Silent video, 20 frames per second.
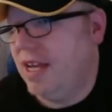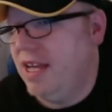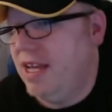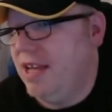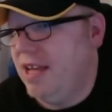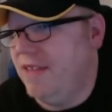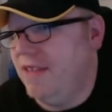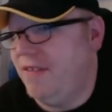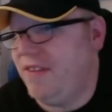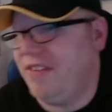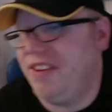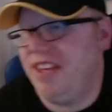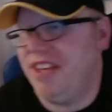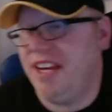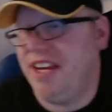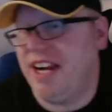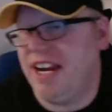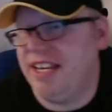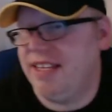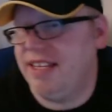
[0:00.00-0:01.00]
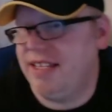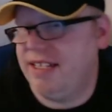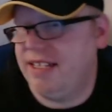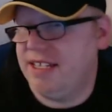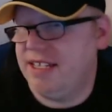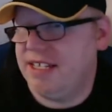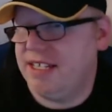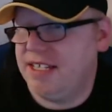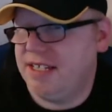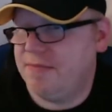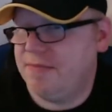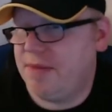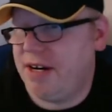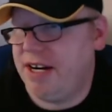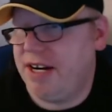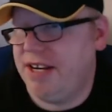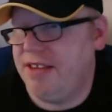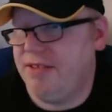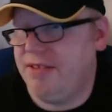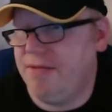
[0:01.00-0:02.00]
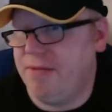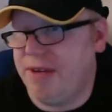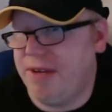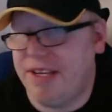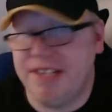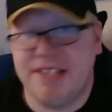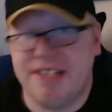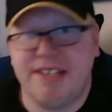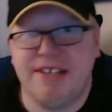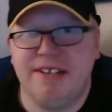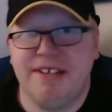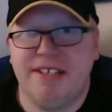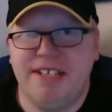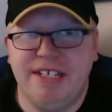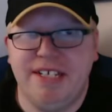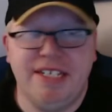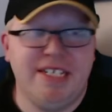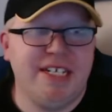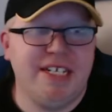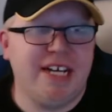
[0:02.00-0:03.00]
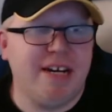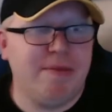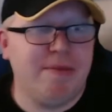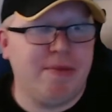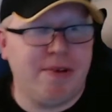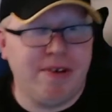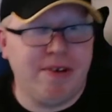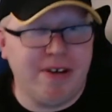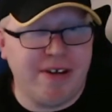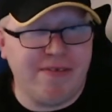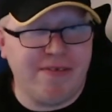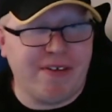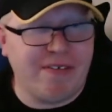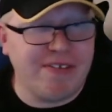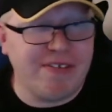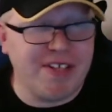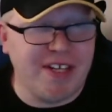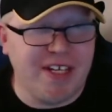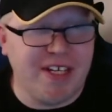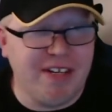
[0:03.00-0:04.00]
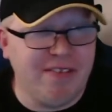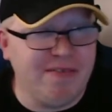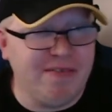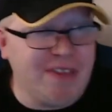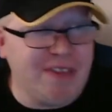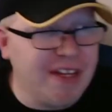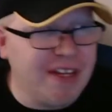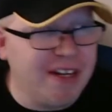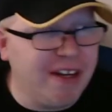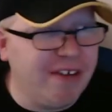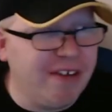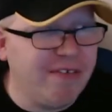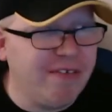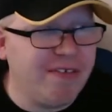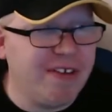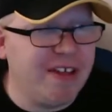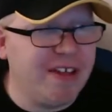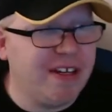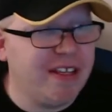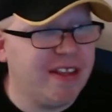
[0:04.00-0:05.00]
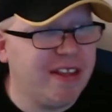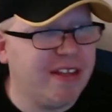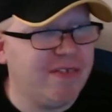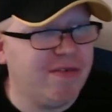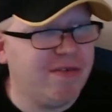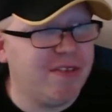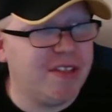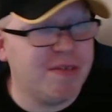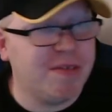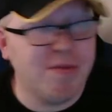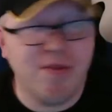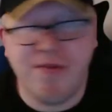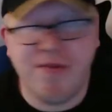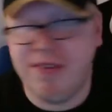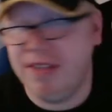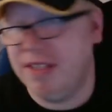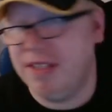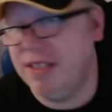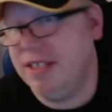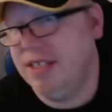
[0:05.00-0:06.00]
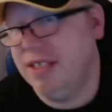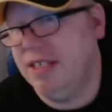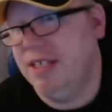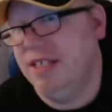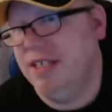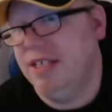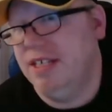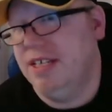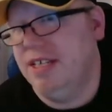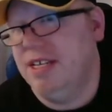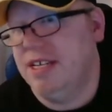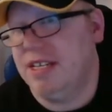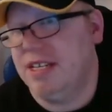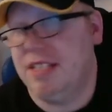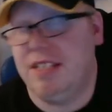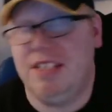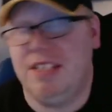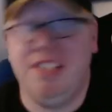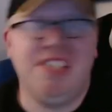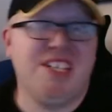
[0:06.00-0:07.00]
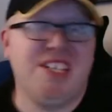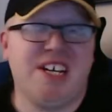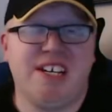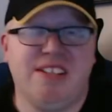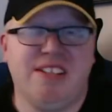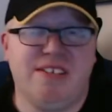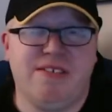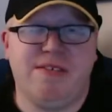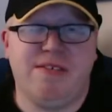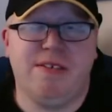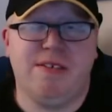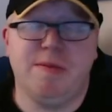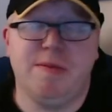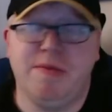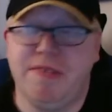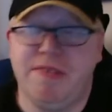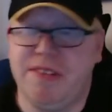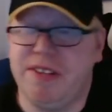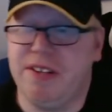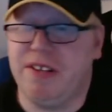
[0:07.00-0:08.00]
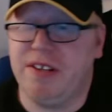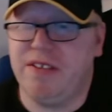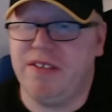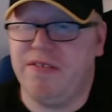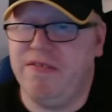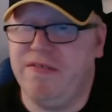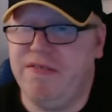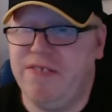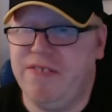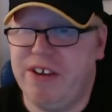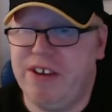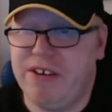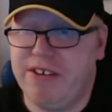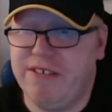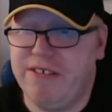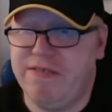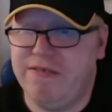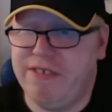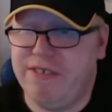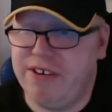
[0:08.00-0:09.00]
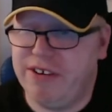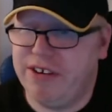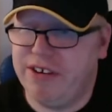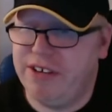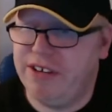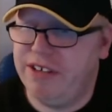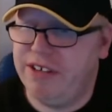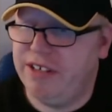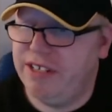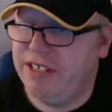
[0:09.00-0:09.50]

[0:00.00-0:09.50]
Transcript: Of everything, I think this is probably the weakest CGI part I've seen yet of anything for this movie. Because the CGI looks for this movie has looked very, very good.